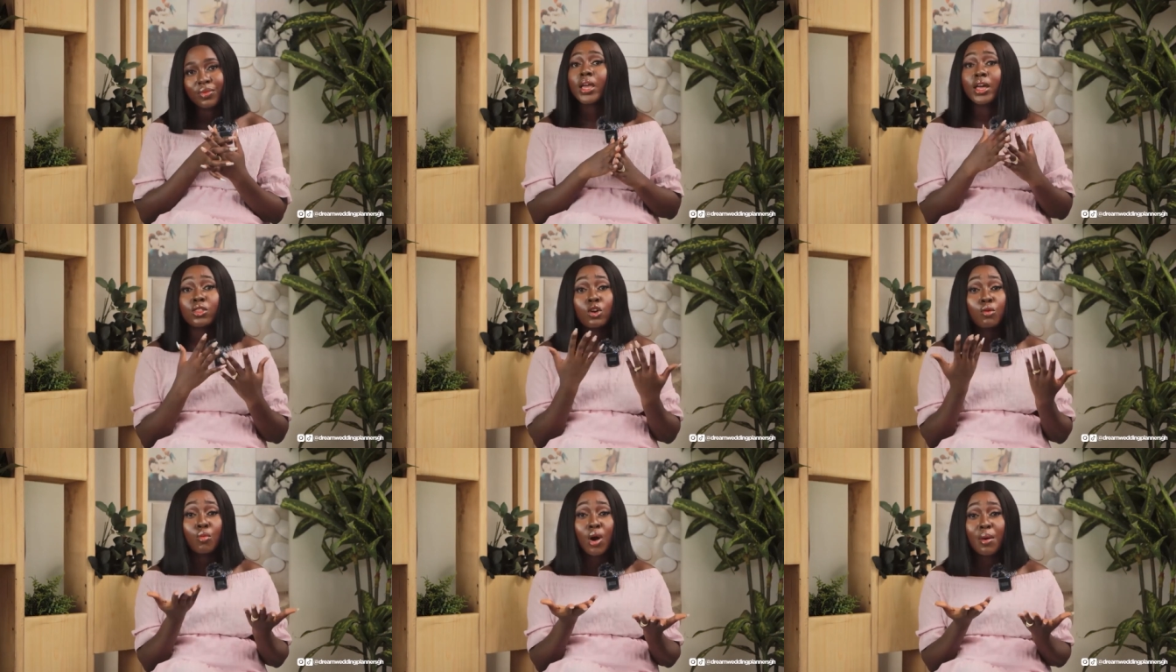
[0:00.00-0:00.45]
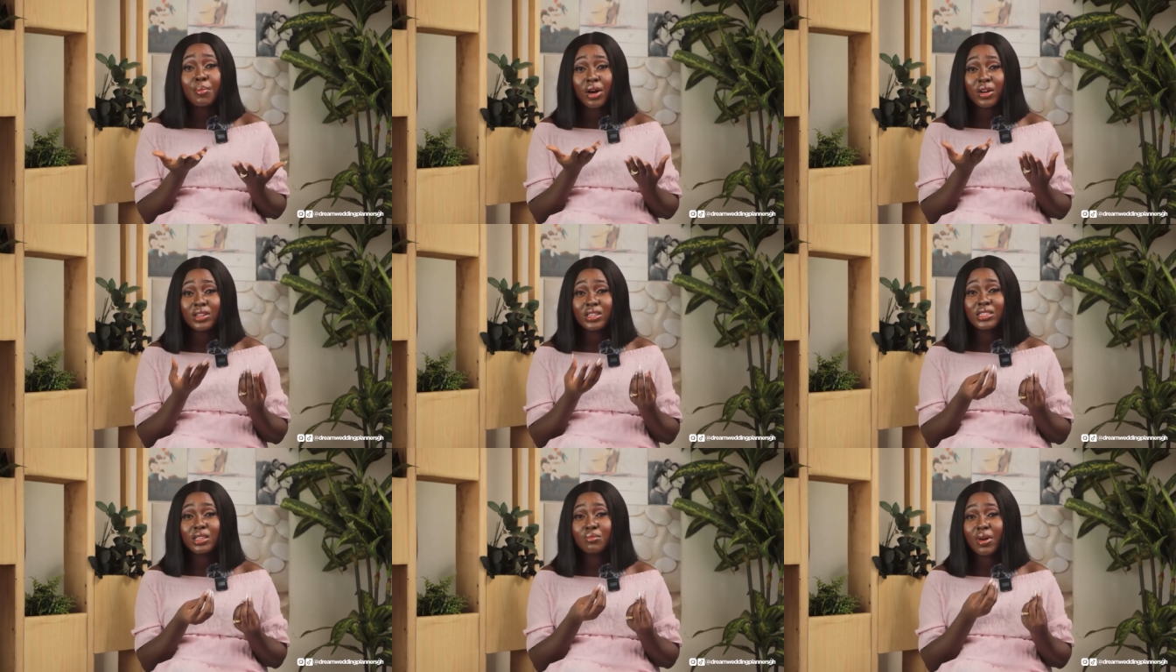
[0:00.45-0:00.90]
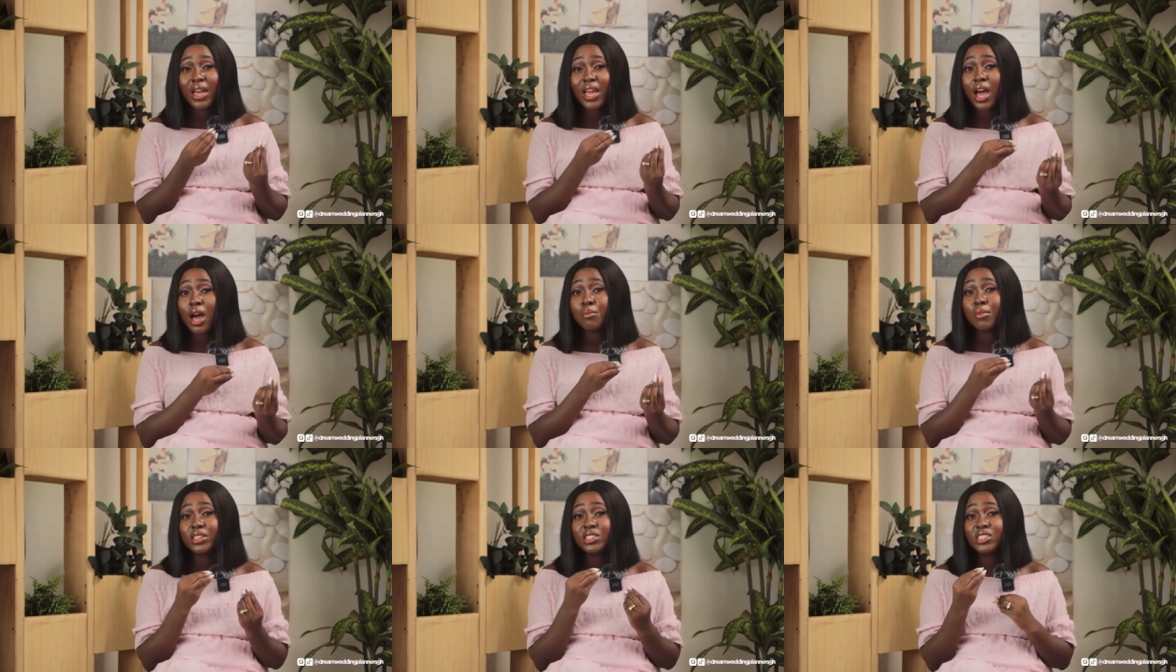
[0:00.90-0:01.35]
i talk more about this in my
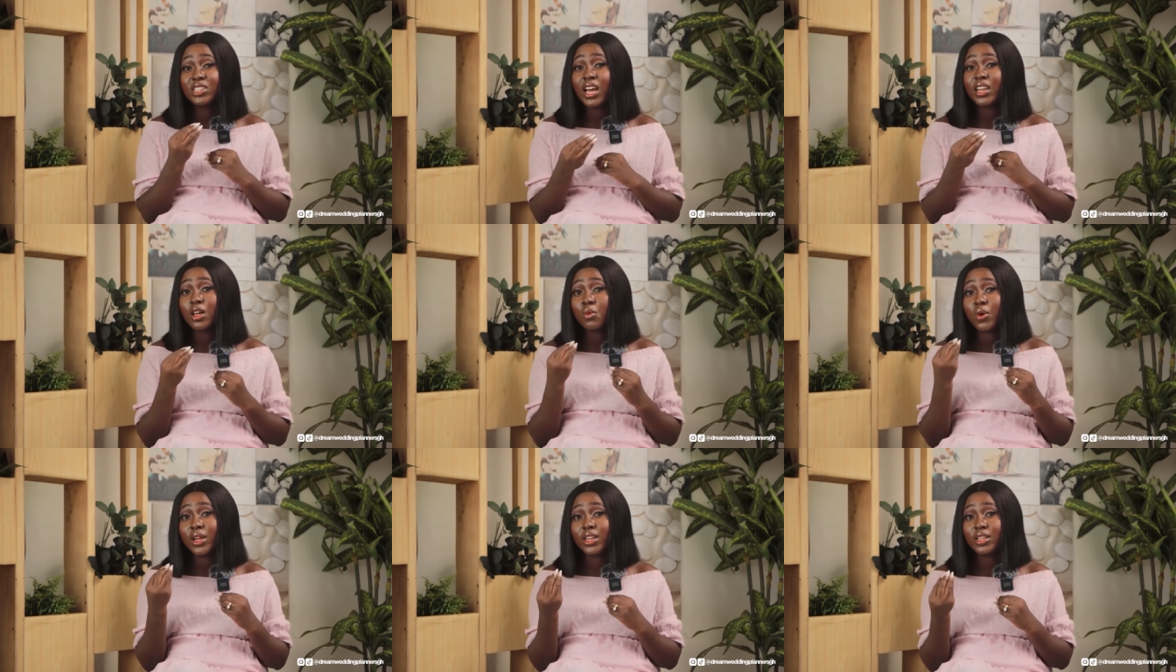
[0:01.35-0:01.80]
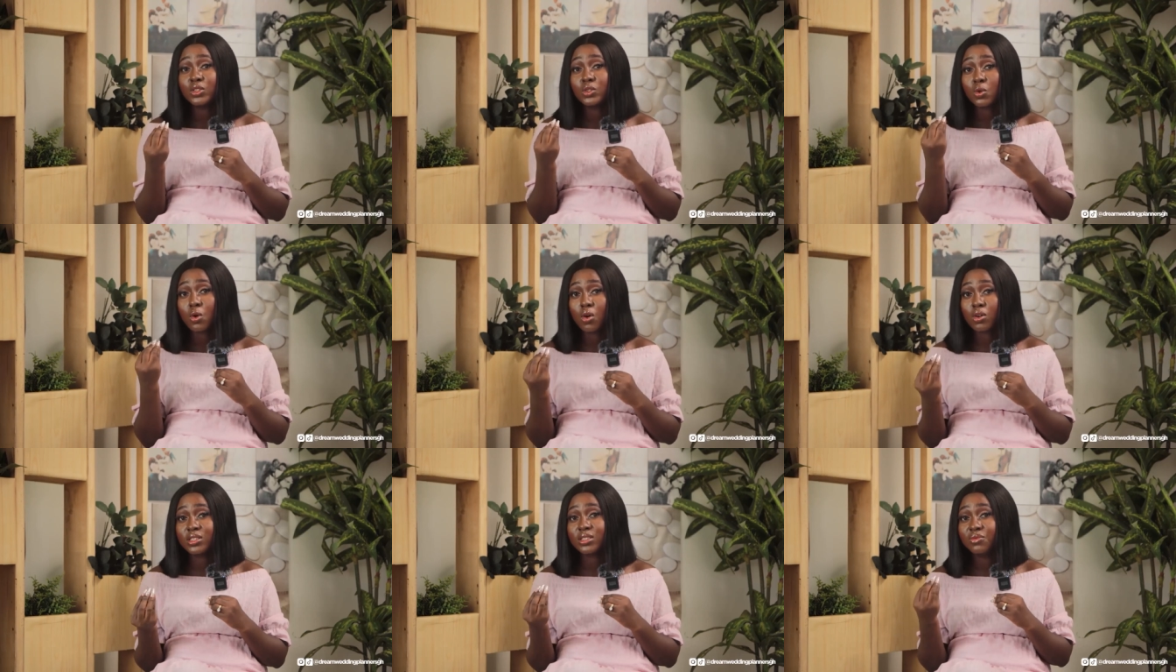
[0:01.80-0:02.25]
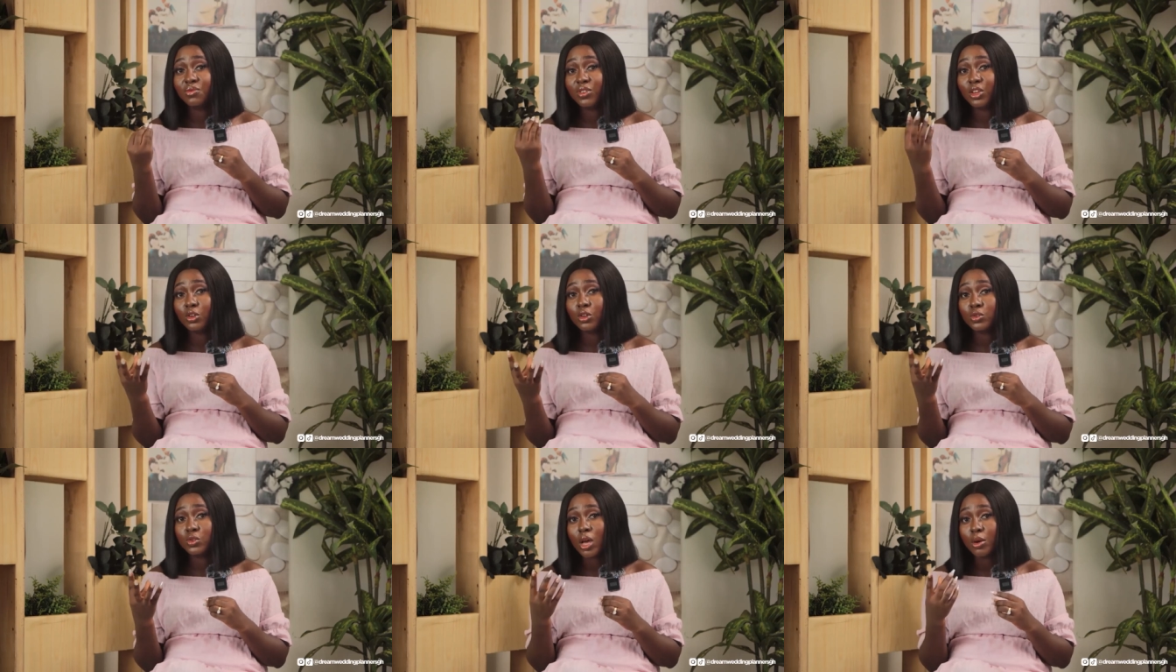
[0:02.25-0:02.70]
how much ghana weddings cost
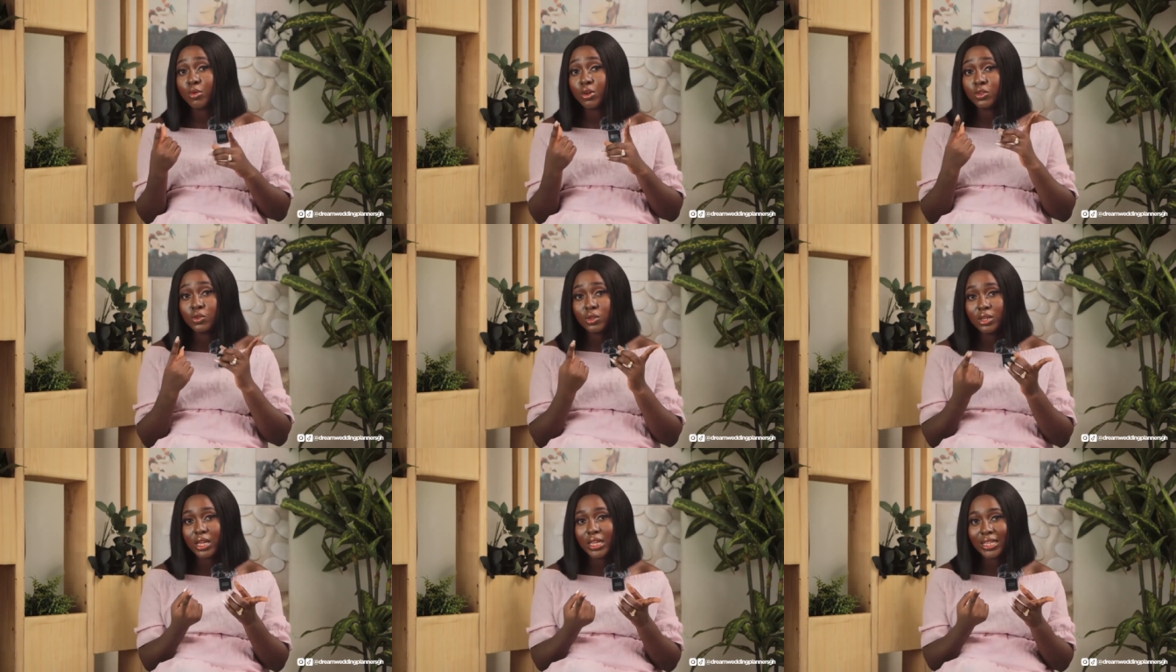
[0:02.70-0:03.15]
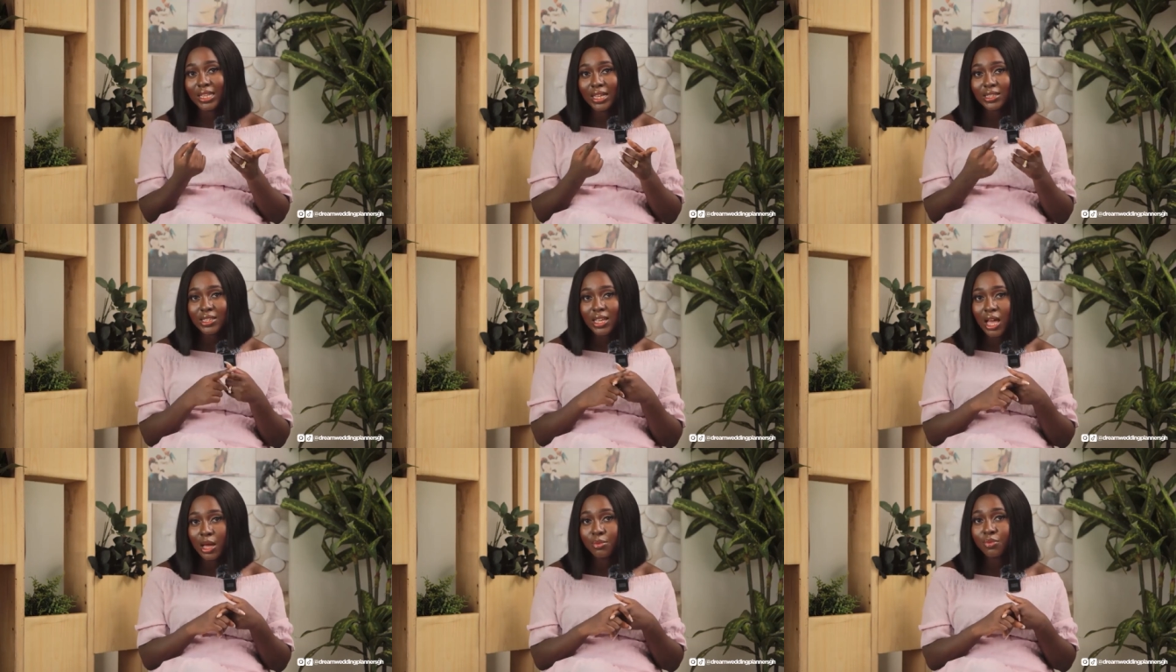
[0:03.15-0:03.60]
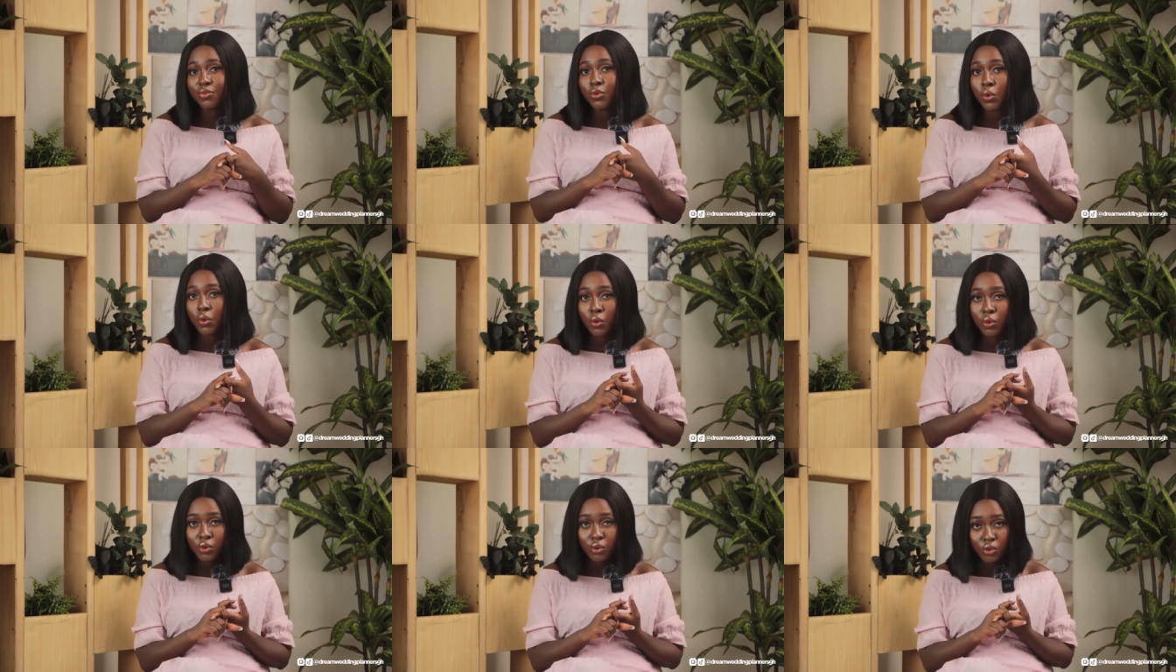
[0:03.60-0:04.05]
video so i'm going to link that up
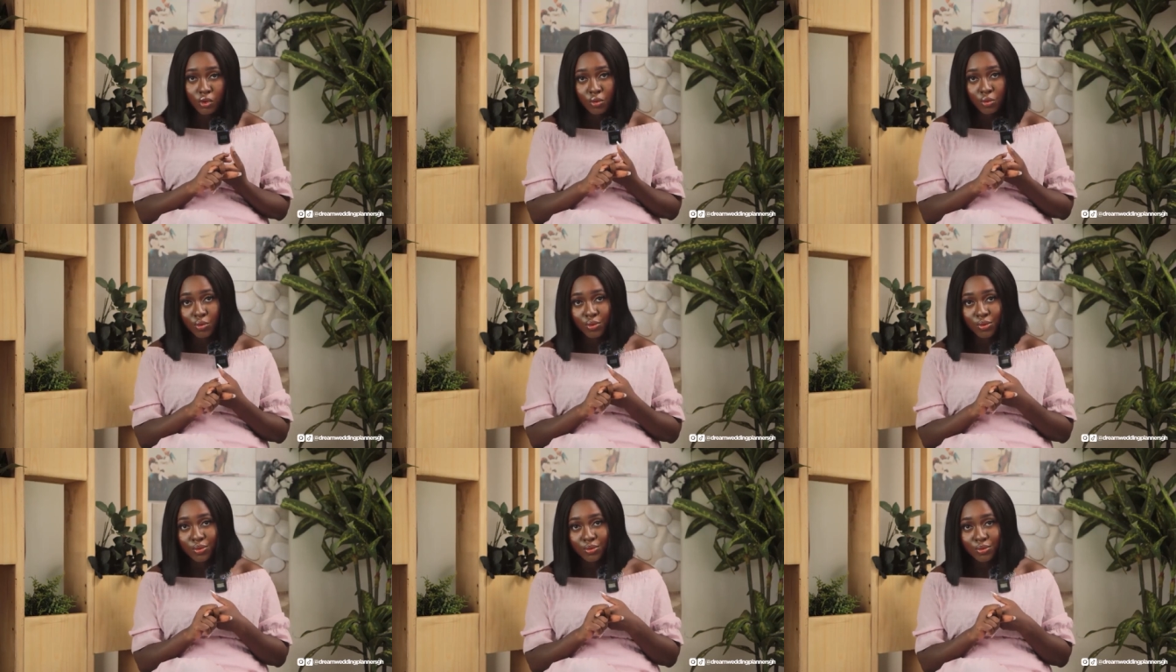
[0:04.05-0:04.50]
for you